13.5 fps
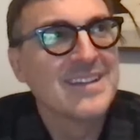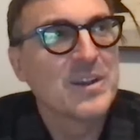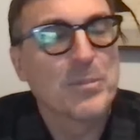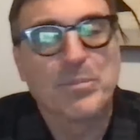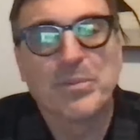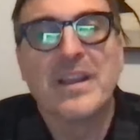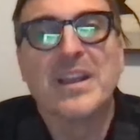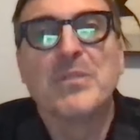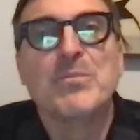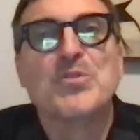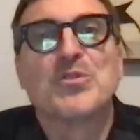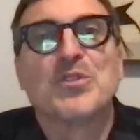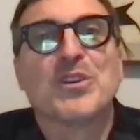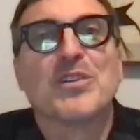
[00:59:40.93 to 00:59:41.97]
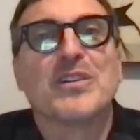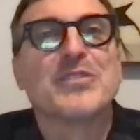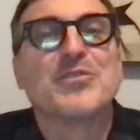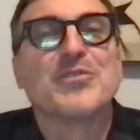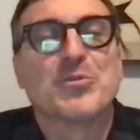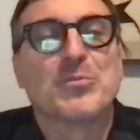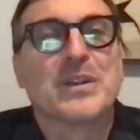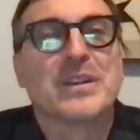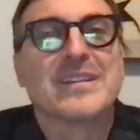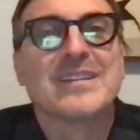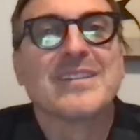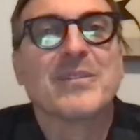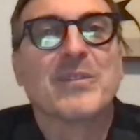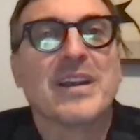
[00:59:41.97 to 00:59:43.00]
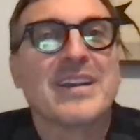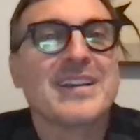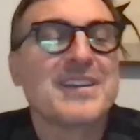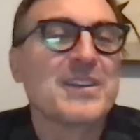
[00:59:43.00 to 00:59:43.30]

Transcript: you know, playing a musical instrument, right?